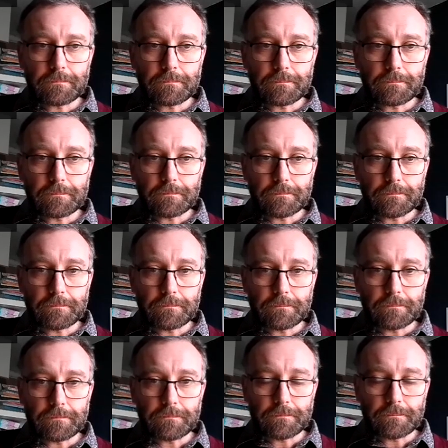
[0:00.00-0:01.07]

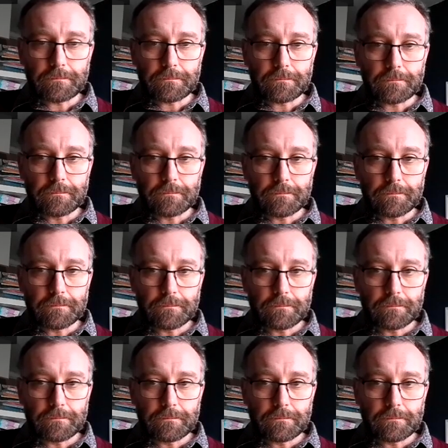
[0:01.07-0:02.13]

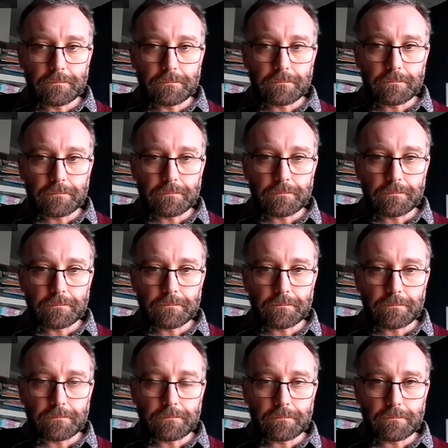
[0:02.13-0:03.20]

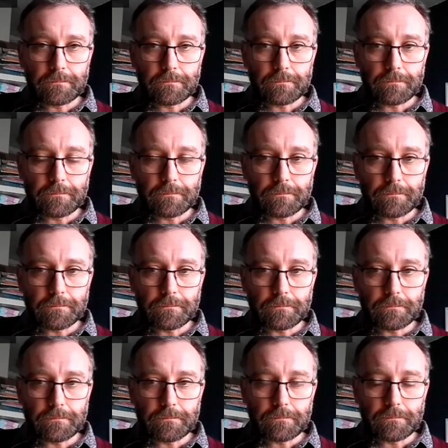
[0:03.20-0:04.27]

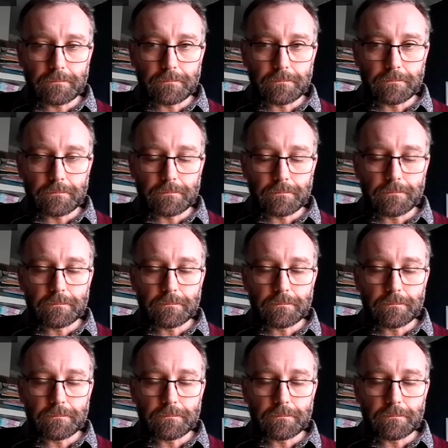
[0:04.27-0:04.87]
No words are spoken by the person on screen.